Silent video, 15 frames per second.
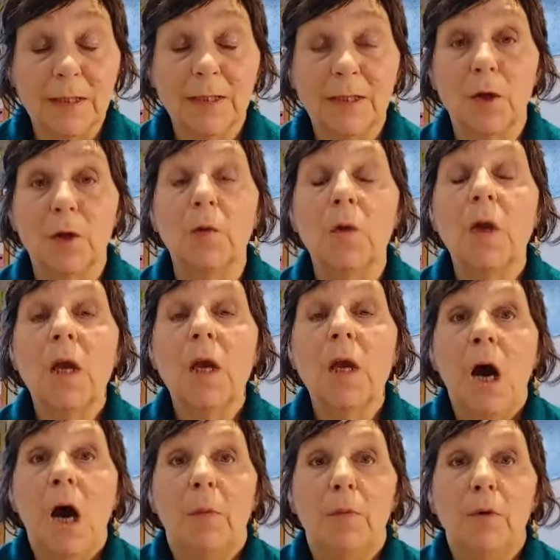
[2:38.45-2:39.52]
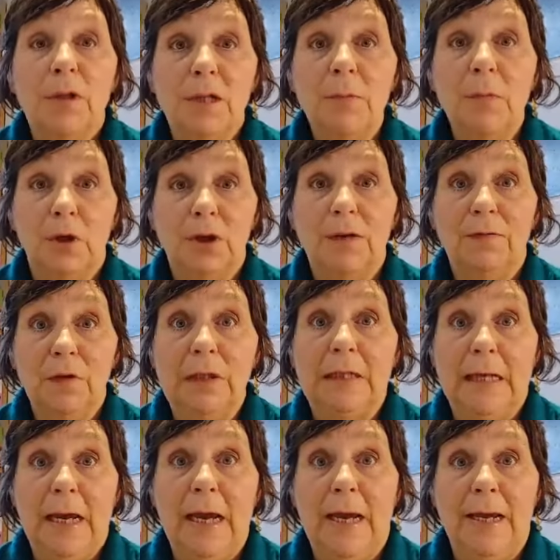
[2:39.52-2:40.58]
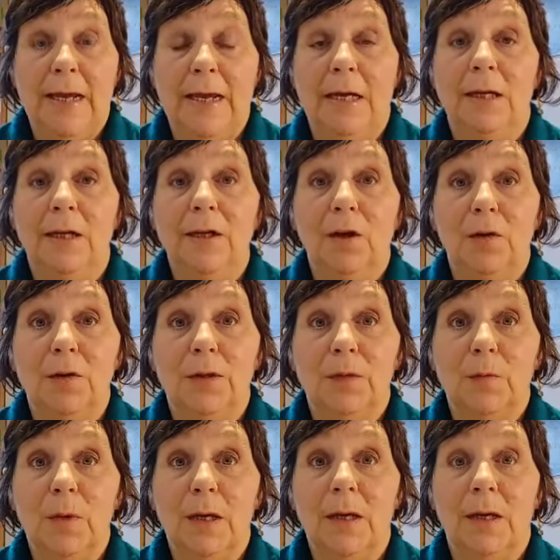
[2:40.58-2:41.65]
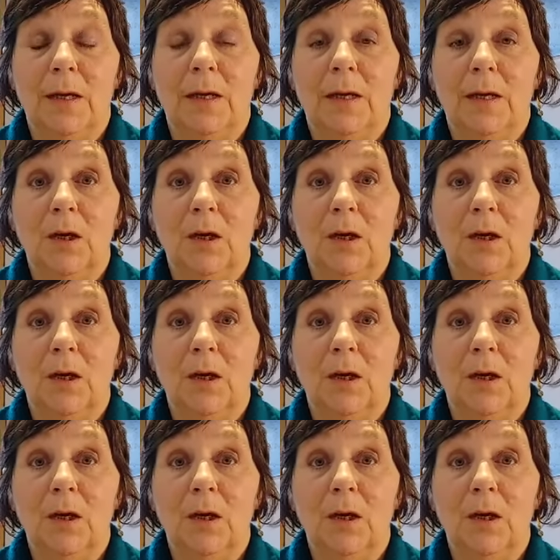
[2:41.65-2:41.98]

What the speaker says: So pretty much every day last week,